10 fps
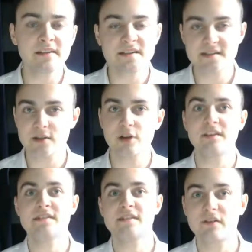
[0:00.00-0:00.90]
This is not
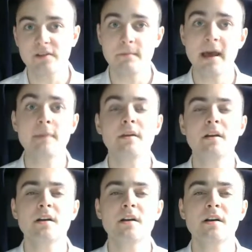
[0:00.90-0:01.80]
necessarily bad
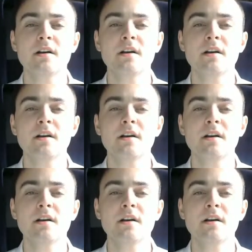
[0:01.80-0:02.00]
because